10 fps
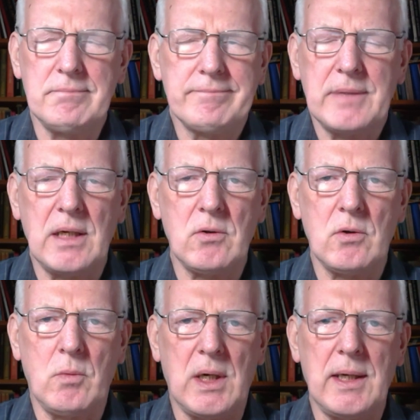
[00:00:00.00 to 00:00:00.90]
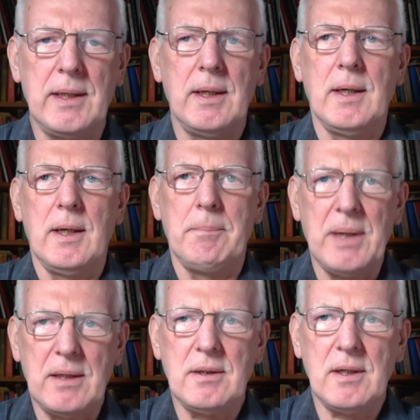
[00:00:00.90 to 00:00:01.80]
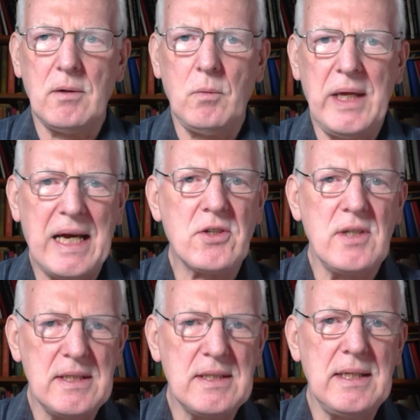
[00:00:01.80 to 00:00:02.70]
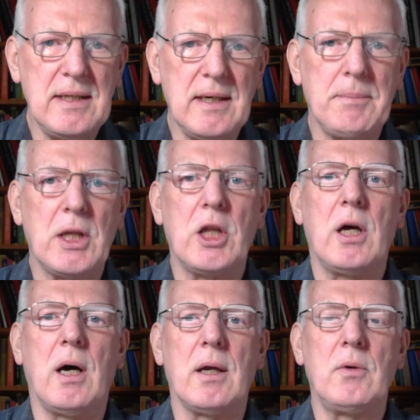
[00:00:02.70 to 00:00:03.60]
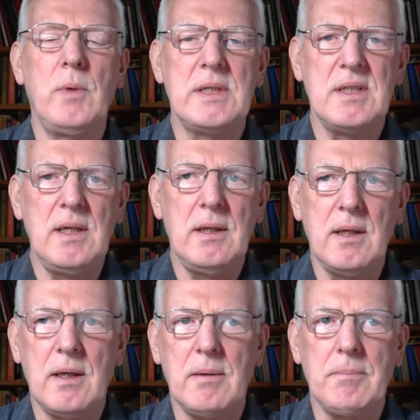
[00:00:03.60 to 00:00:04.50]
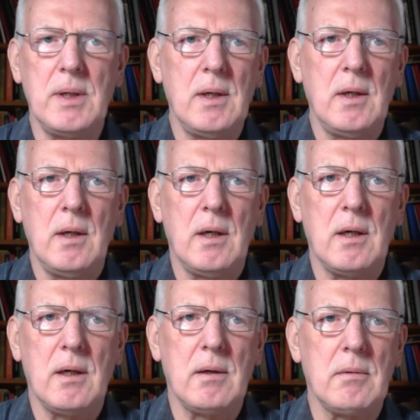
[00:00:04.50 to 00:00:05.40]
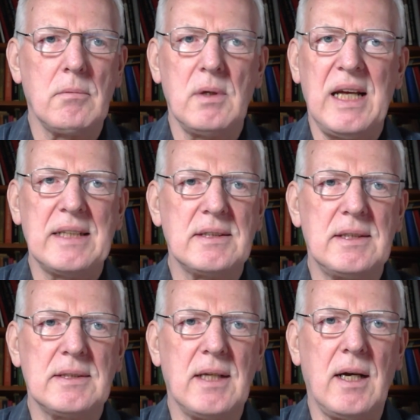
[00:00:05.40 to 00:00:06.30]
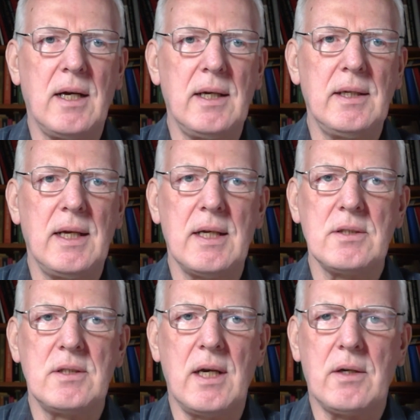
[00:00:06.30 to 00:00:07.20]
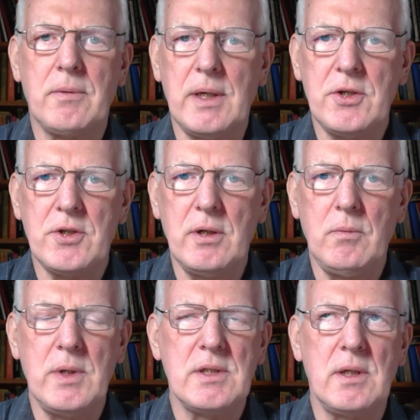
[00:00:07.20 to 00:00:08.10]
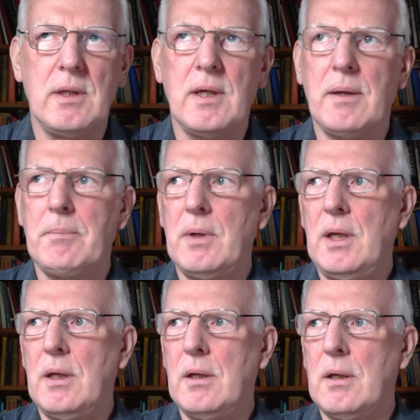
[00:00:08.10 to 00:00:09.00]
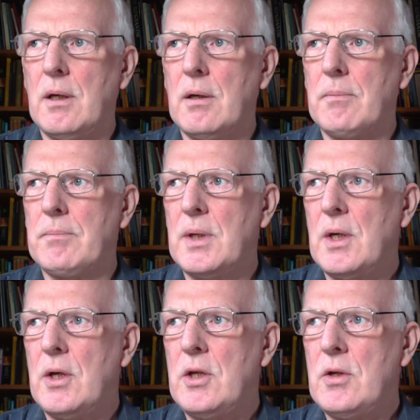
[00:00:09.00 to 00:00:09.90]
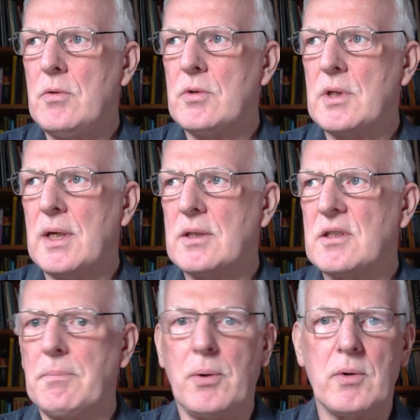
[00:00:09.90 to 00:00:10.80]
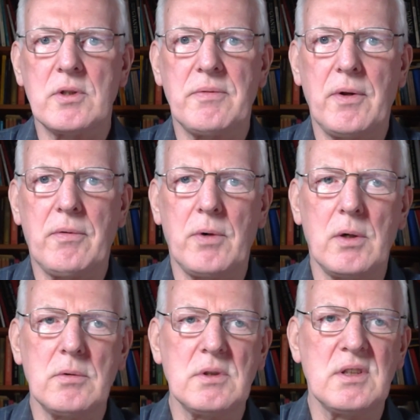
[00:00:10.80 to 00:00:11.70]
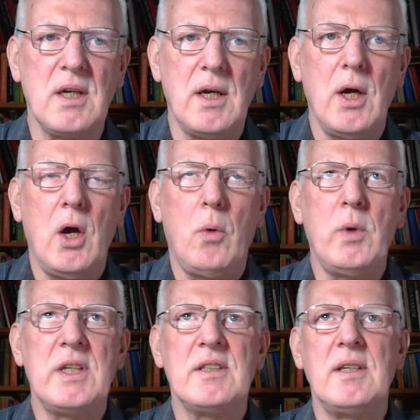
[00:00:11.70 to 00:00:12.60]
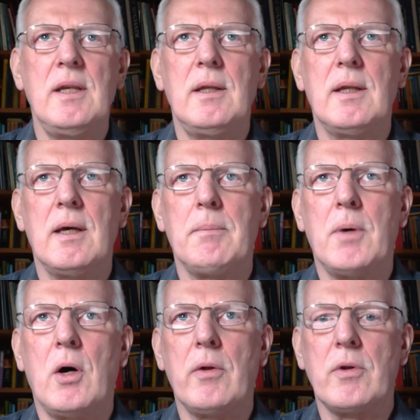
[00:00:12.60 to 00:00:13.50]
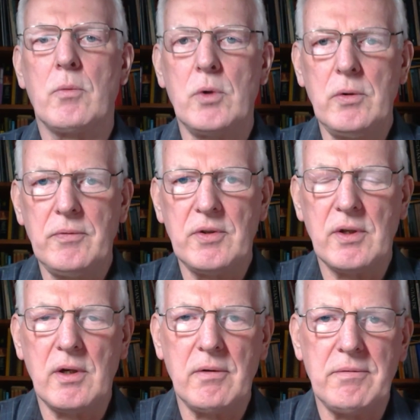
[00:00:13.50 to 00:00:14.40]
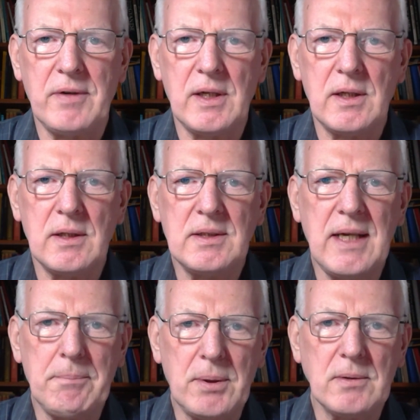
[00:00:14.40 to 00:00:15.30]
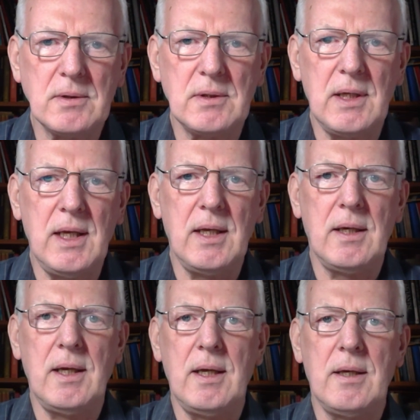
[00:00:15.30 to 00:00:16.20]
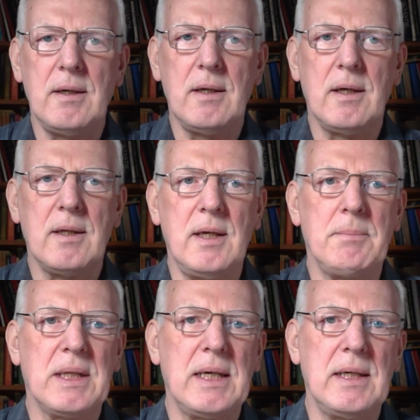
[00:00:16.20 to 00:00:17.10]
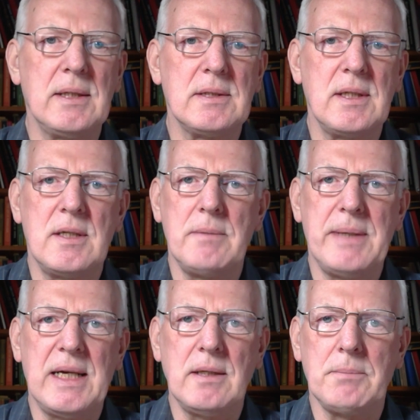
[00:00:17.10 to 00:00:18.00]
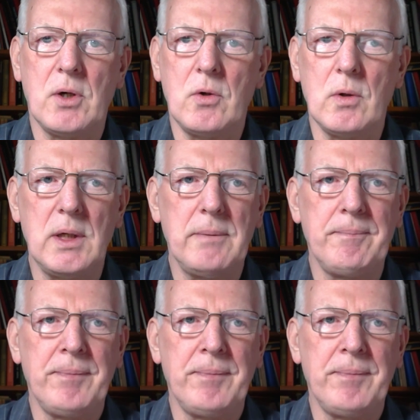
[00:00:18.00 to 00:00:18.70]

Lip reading: I don't know why, but we actually see them a lot. We see them as design, as decoration. We see them in used as supports for thrones. We see them on the roofs of temples in the Himalayas, in Tibet, in Mongolia.